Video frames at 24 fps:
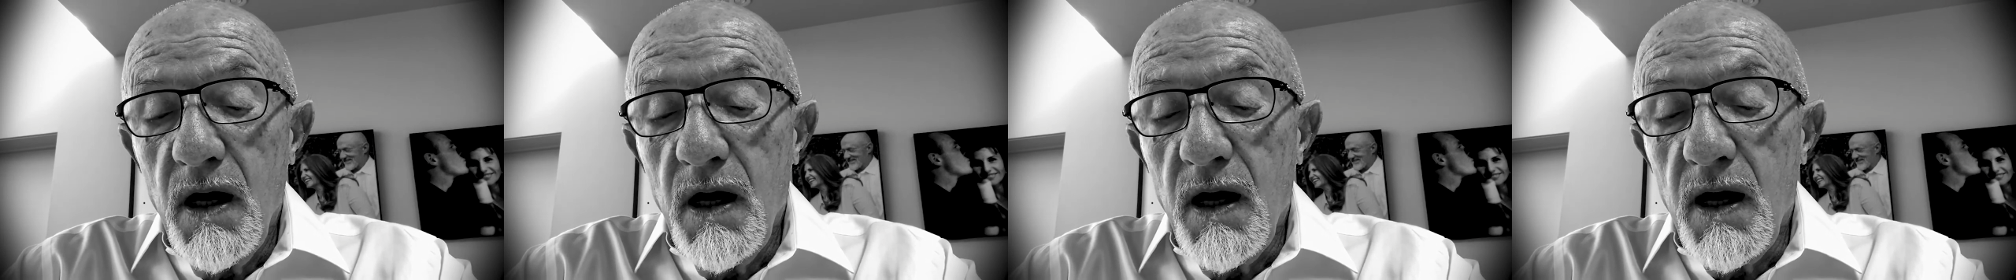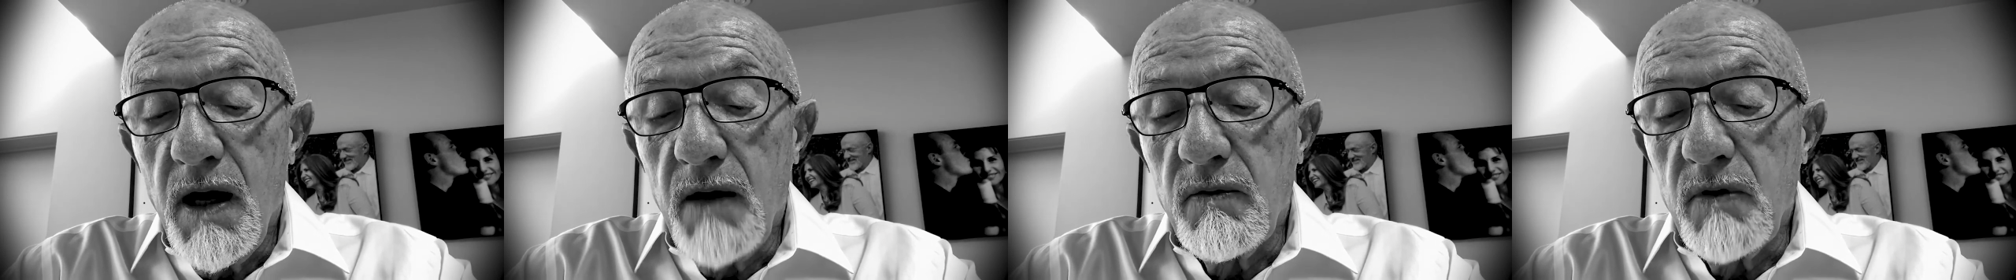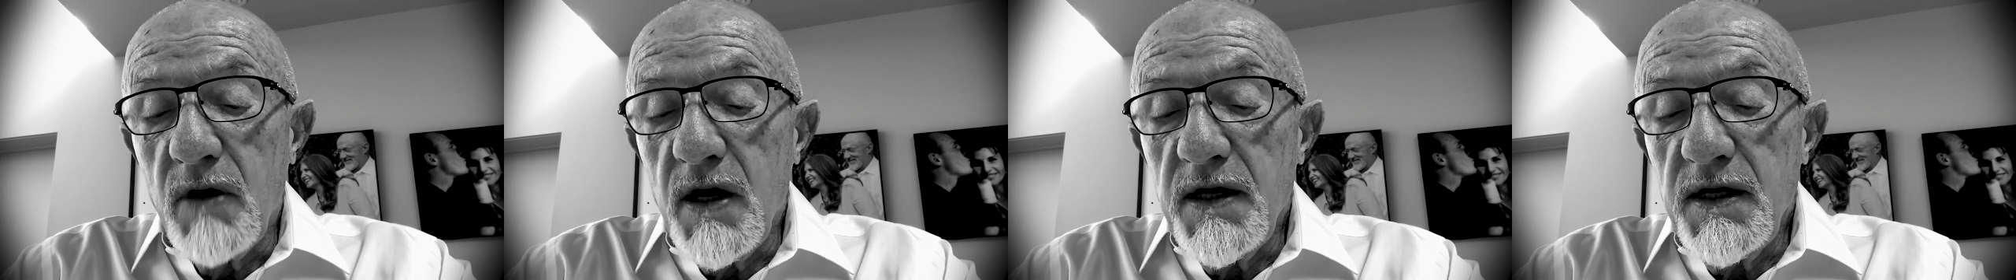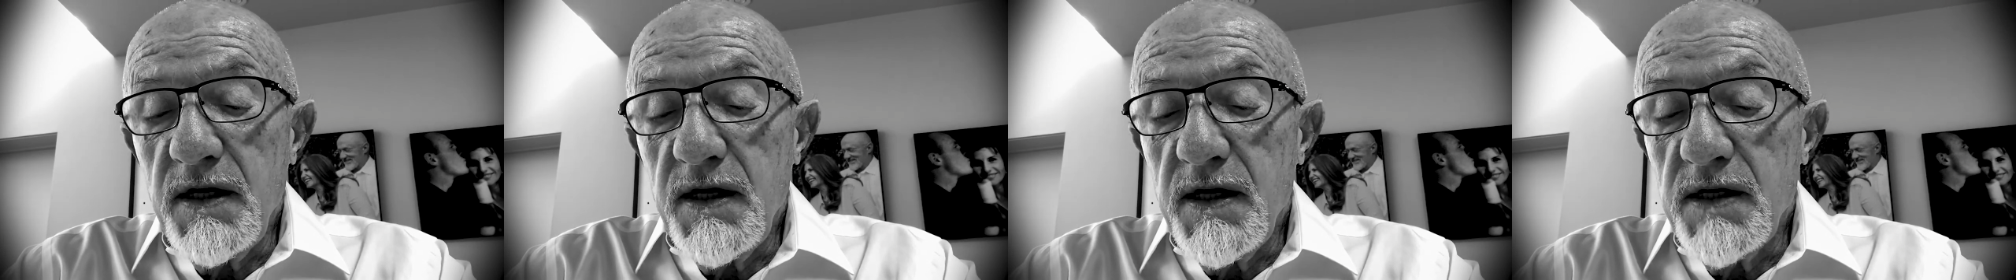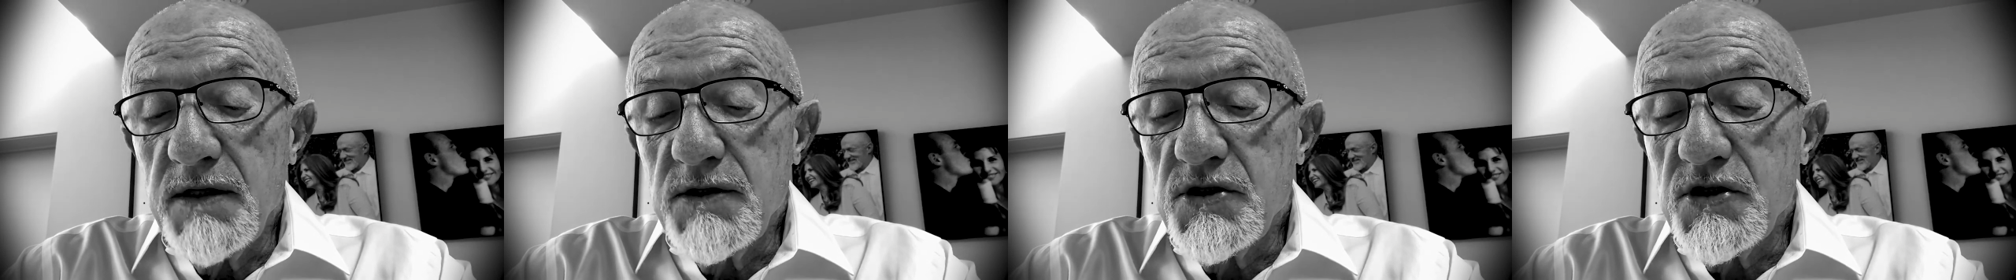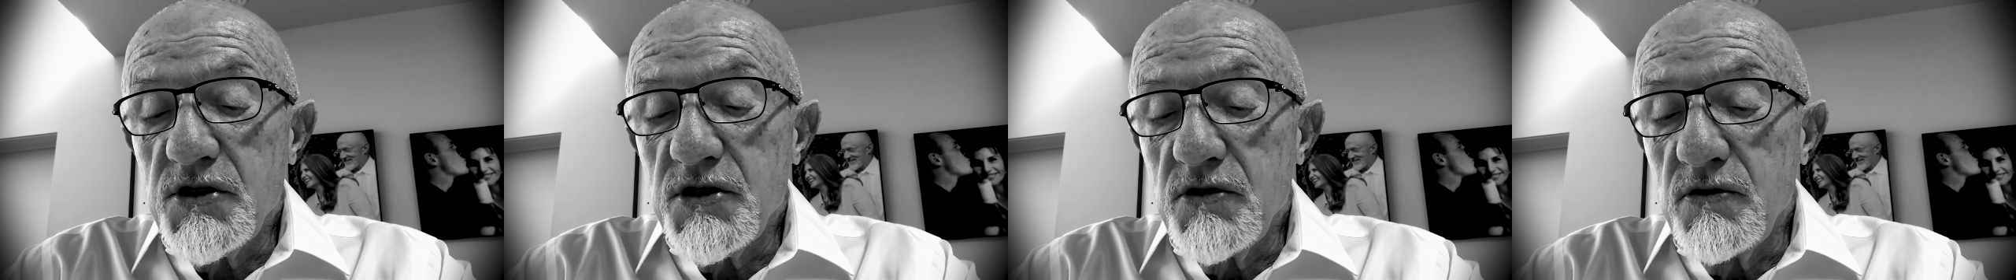I'll write
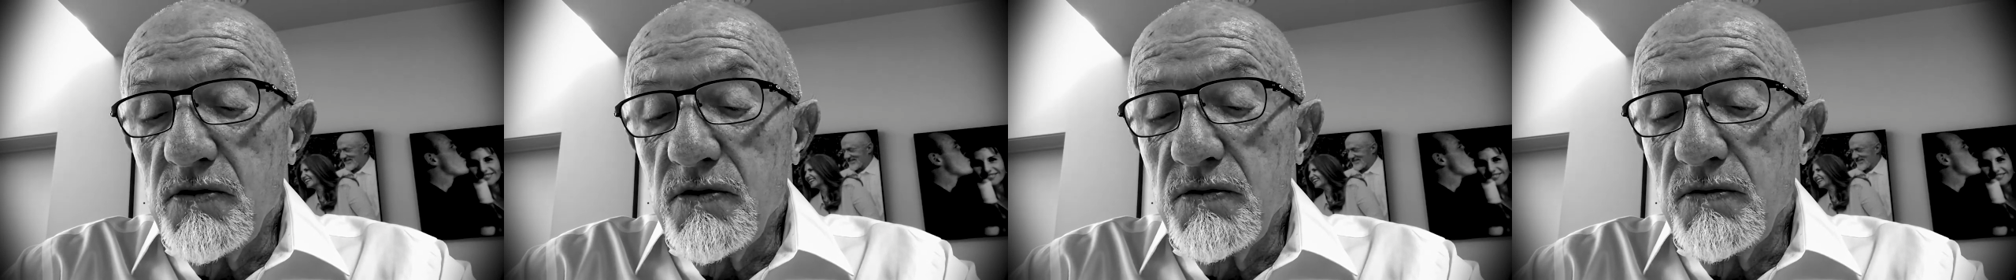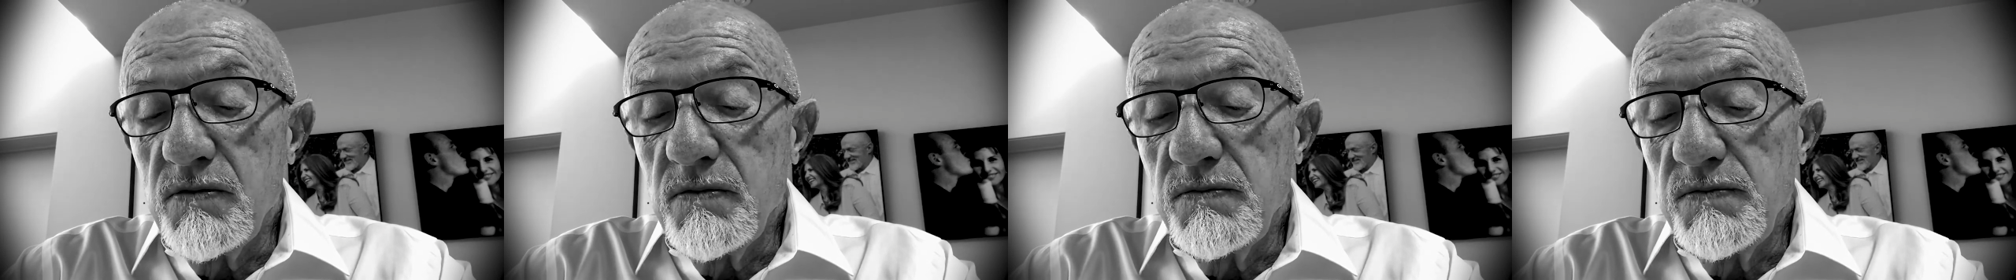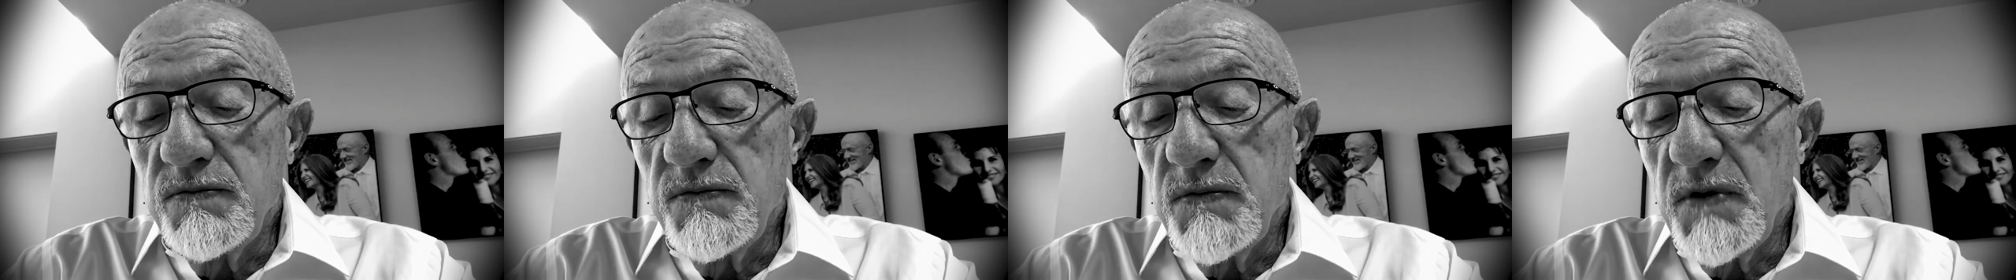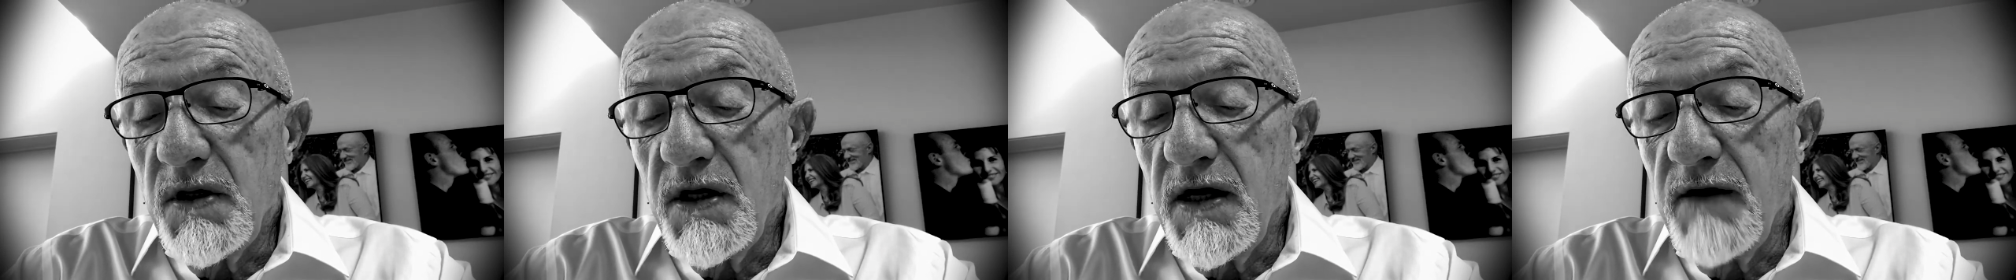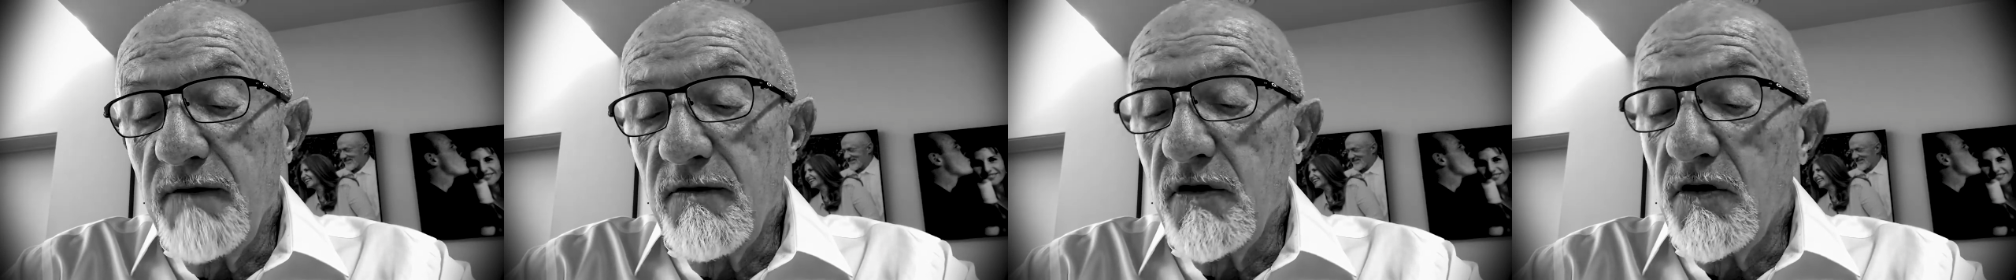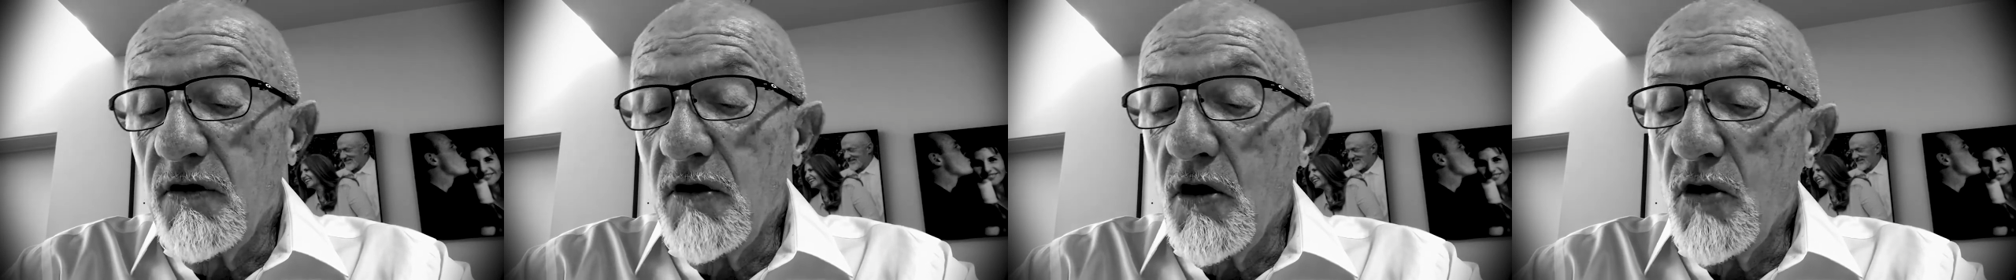again soon,
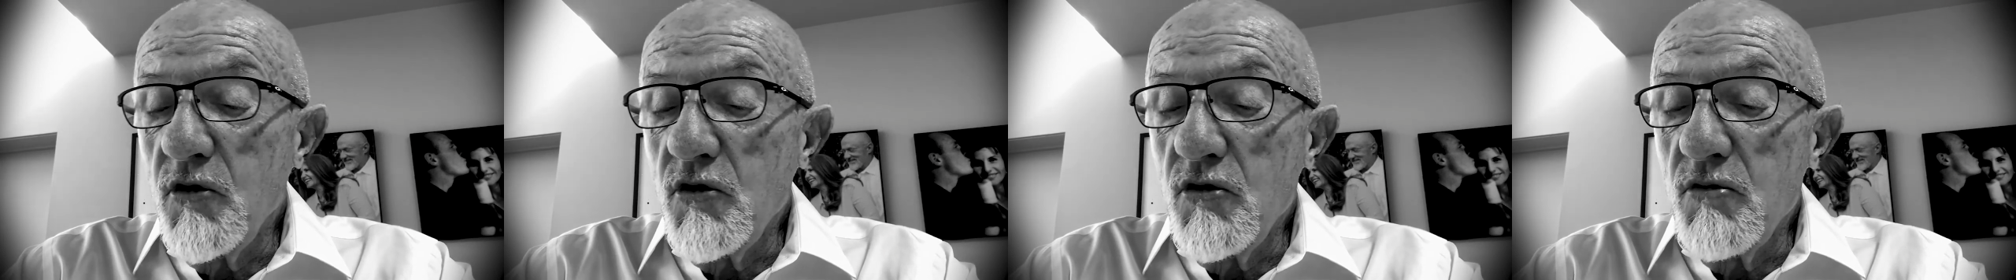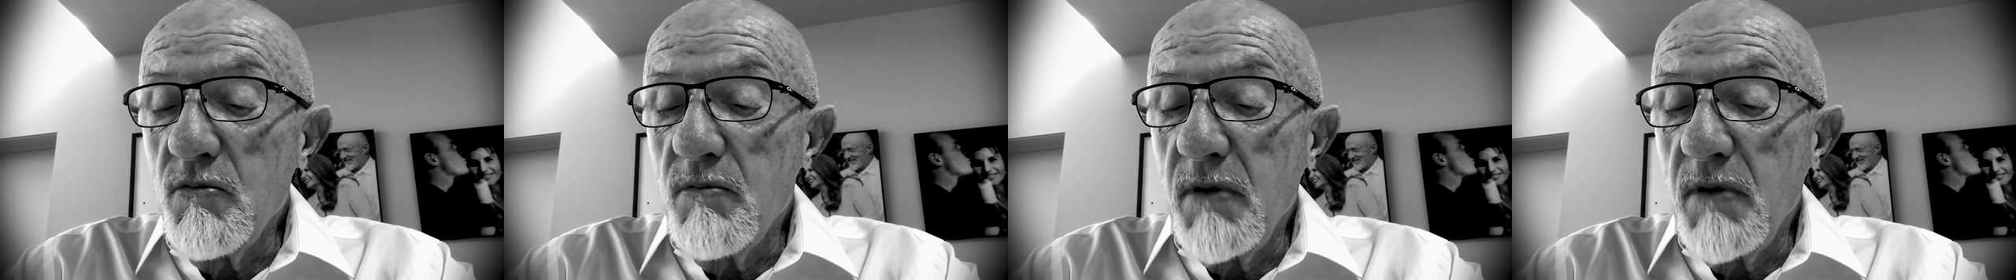even though you